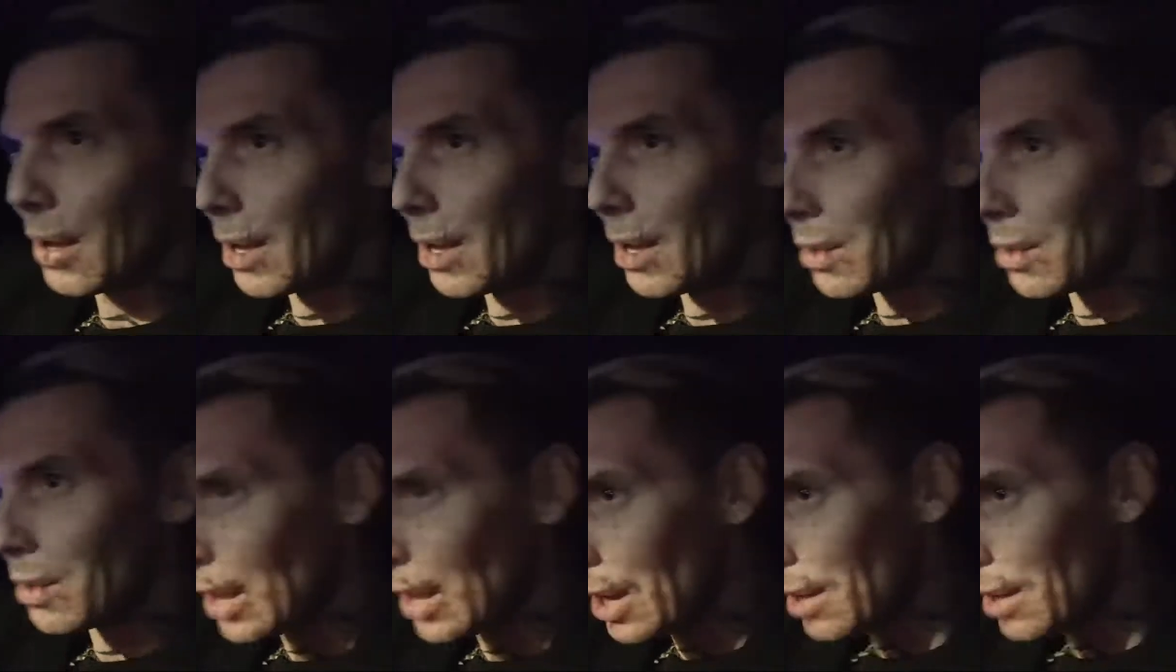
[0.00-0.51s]

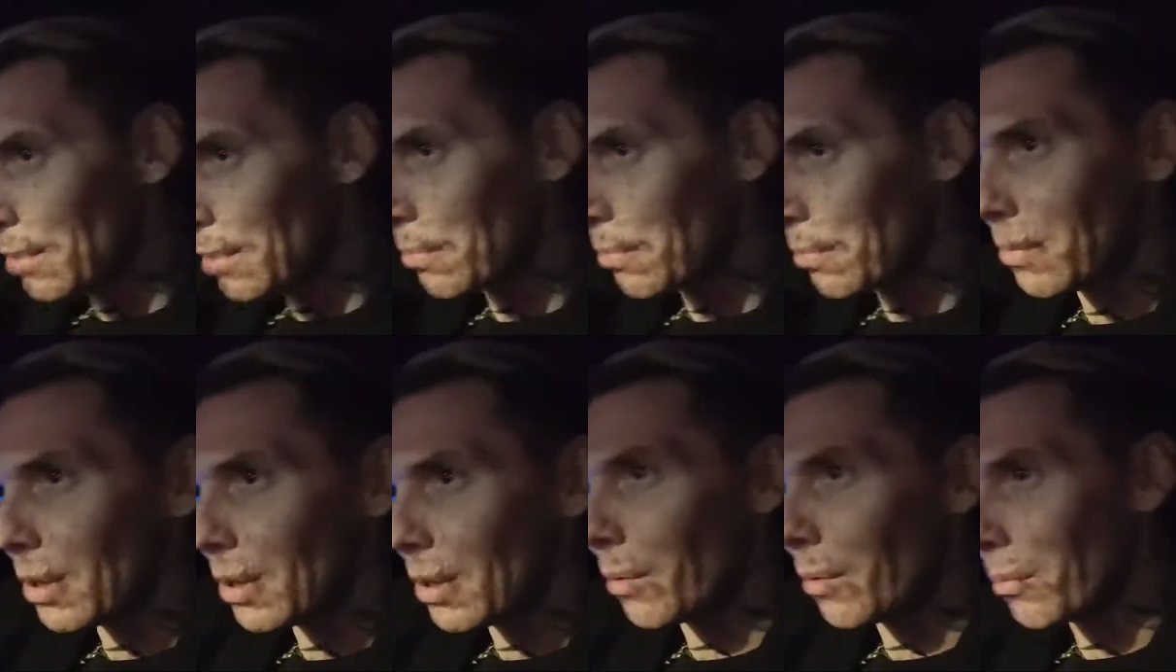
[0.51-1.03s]
they could
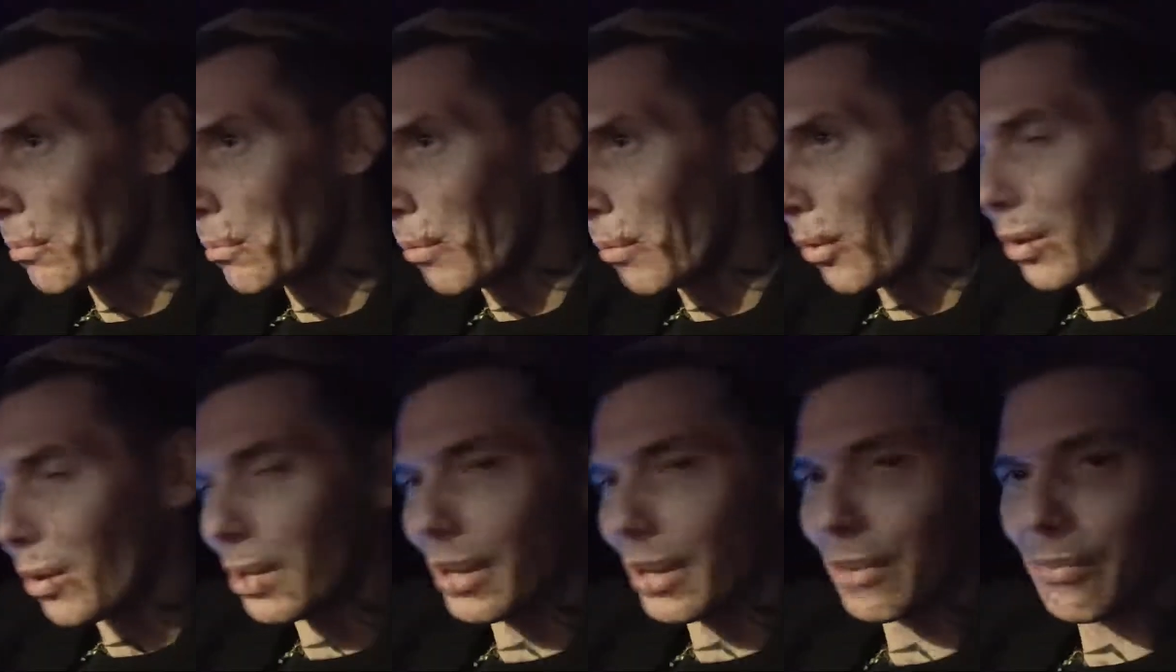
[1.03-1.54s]

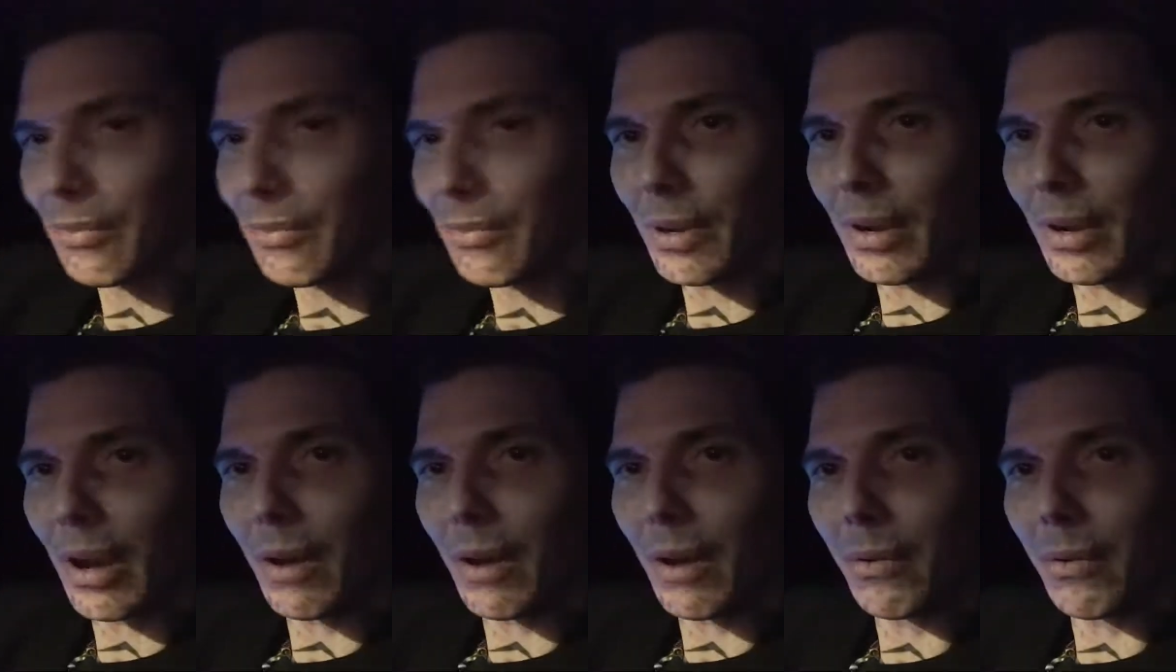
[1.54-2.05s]
more or less
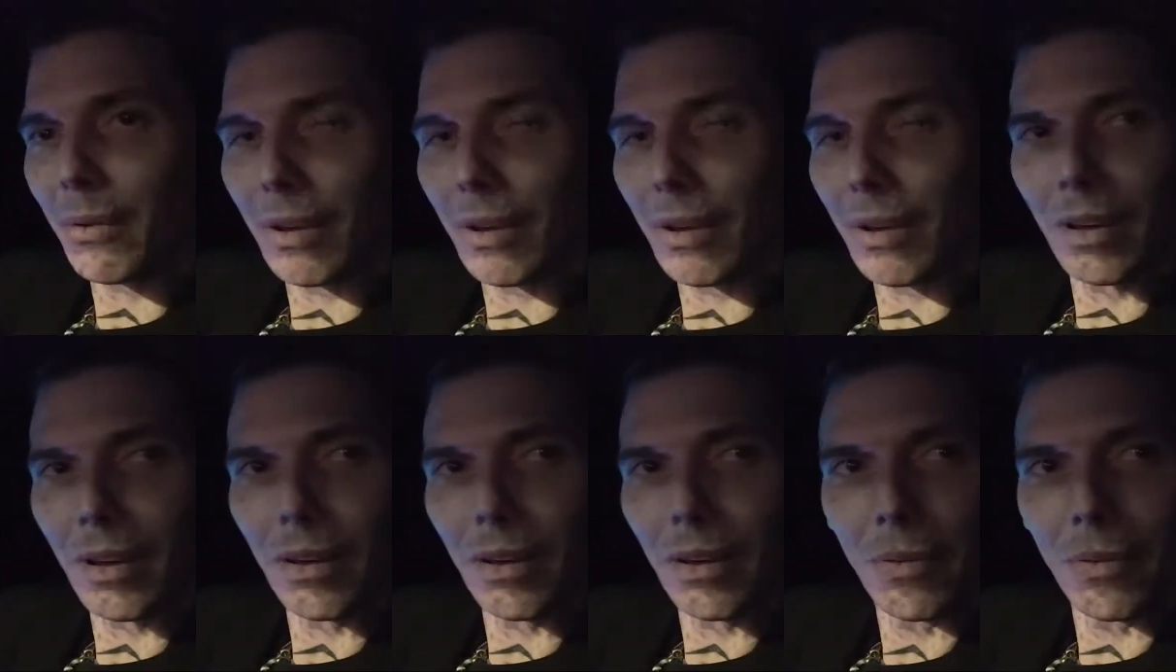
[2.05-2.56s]
figure out,
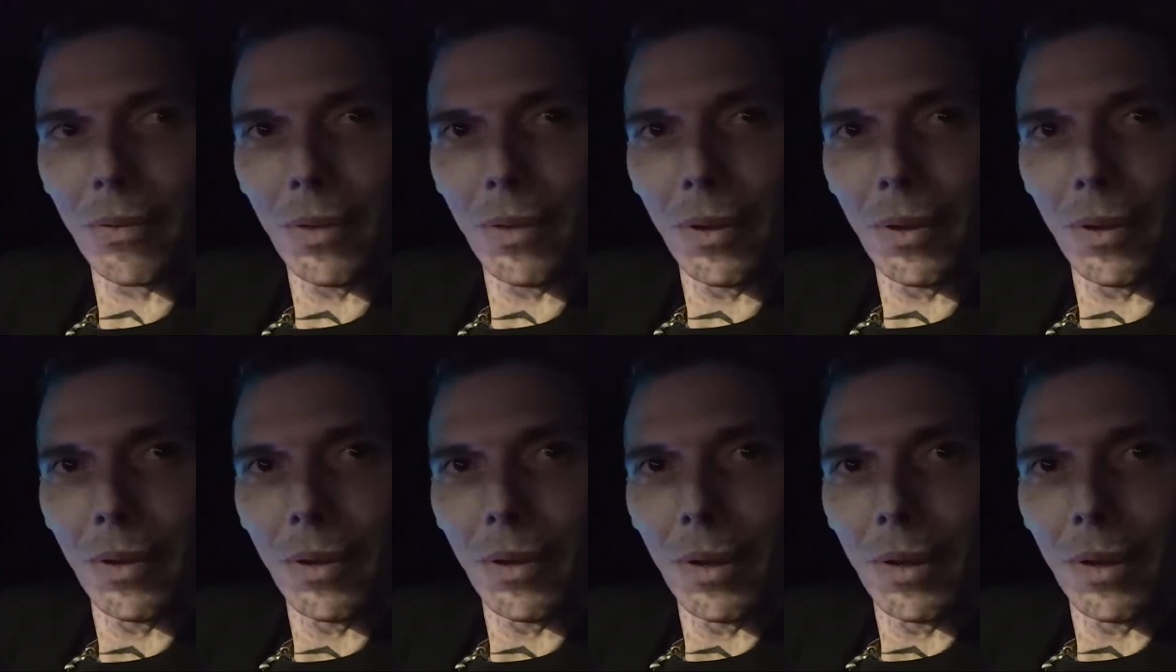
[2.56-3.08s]
oh,
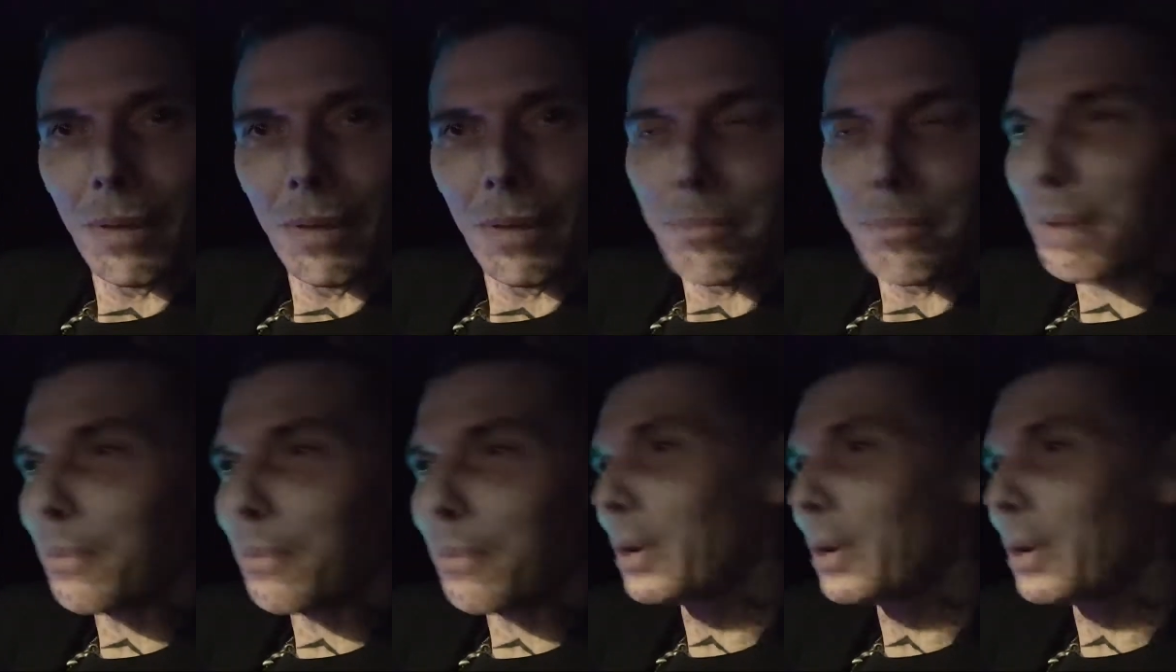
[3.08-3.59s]

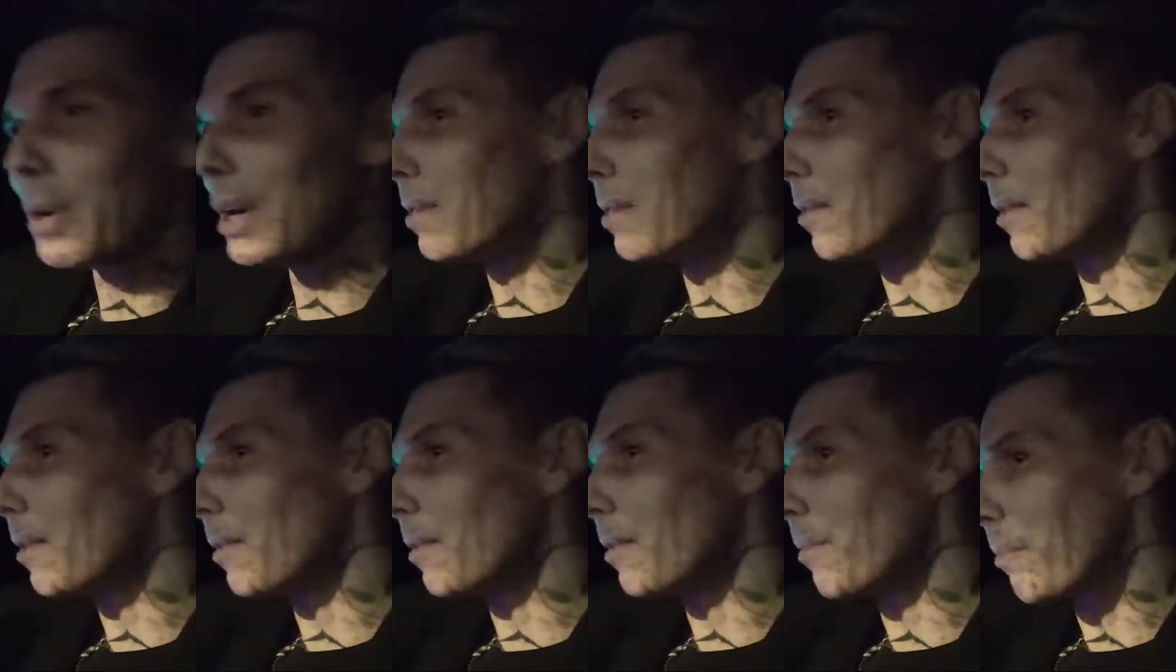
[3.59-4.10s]
maybe we could
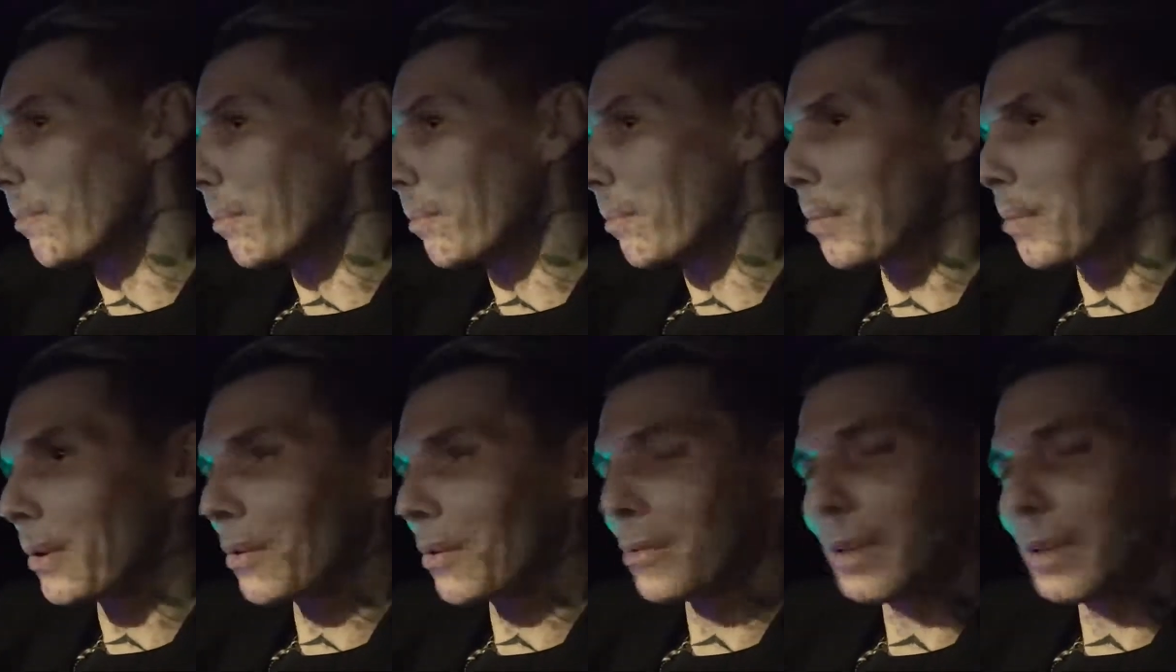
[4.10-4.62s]

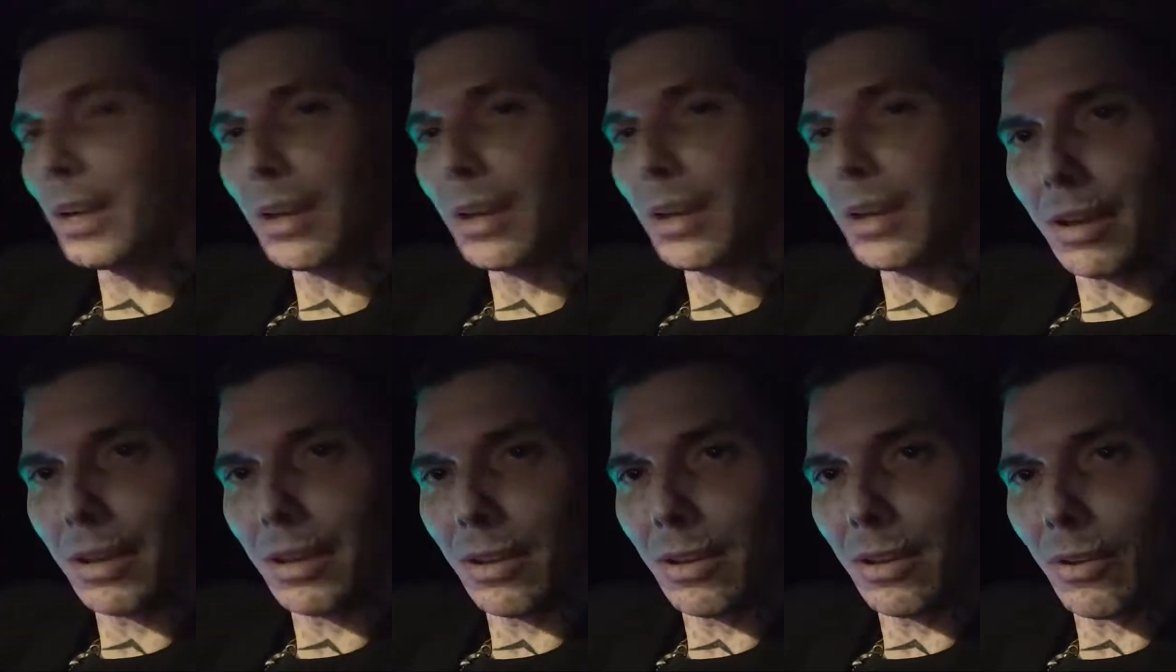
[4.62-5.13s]
build a
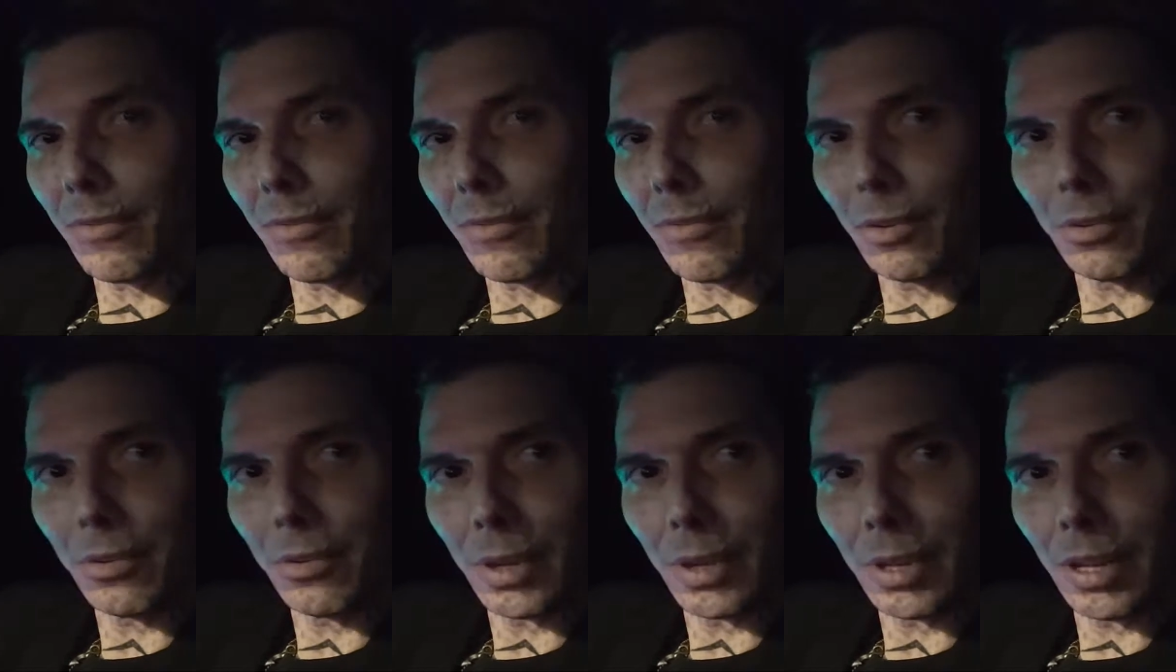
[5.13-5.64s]

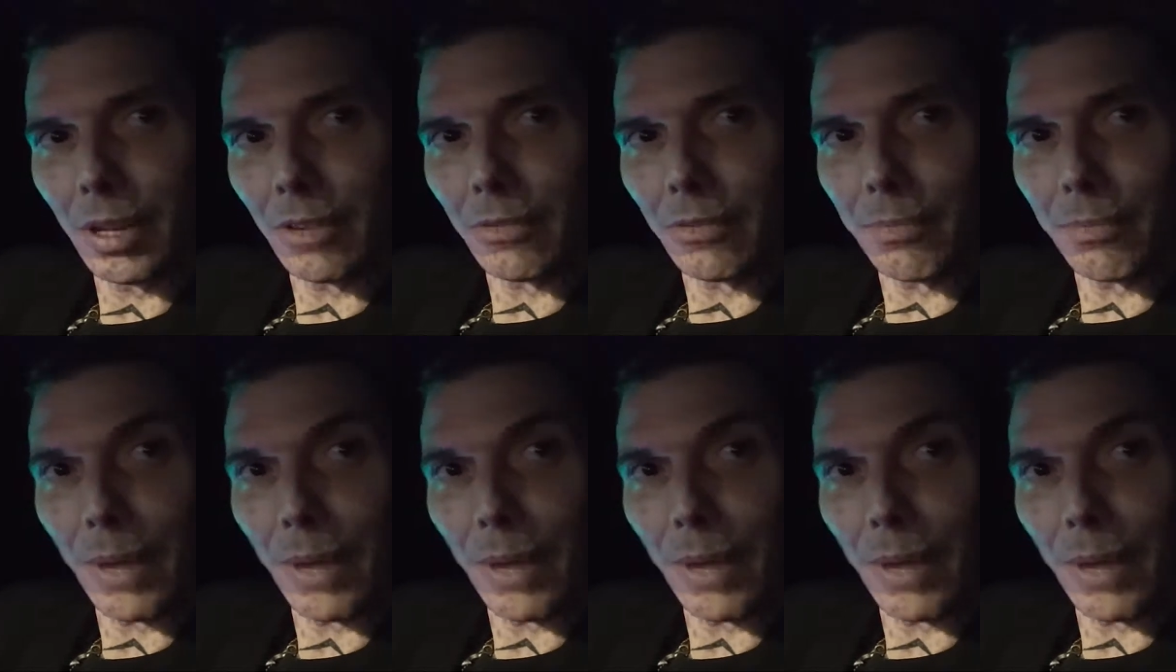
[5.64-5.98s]
UFO doing this.